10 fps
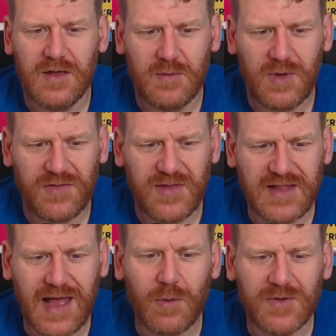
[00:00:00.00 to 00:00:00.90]
but I think
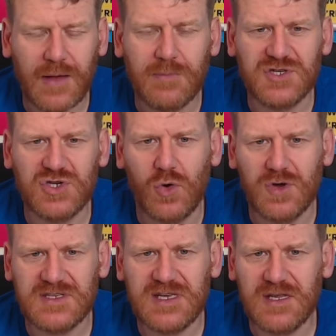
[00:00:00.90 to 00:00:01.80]
now with that
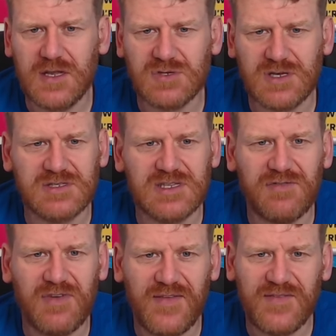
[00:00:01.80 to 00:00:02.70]
maturity, he knows how to
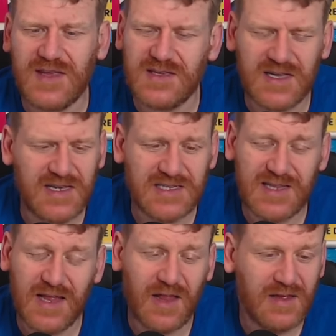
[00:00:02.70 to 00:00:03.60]
defend. He's he
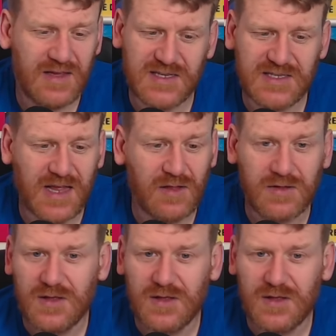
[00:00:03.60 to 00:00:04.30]
still he still